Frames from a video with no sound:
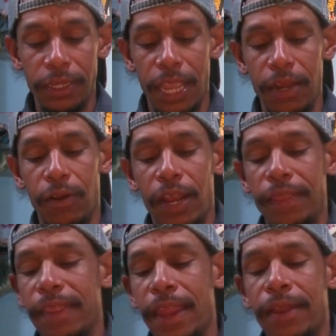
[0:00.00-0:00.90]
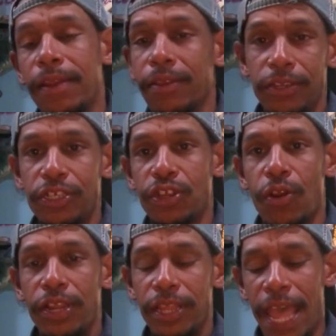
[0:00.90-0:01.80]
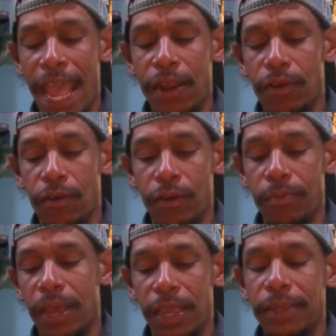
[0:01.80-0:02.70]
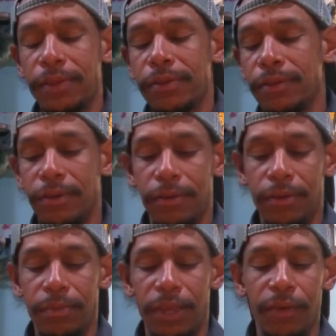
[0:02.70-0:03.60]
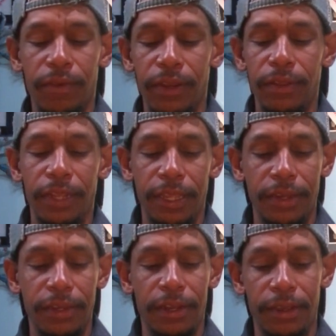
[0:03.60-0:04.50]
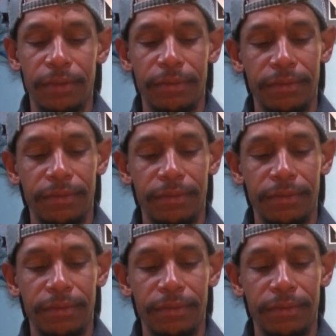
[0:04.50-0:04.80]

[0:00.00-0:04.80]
tied it on, and then started that on my on my reel, and then you know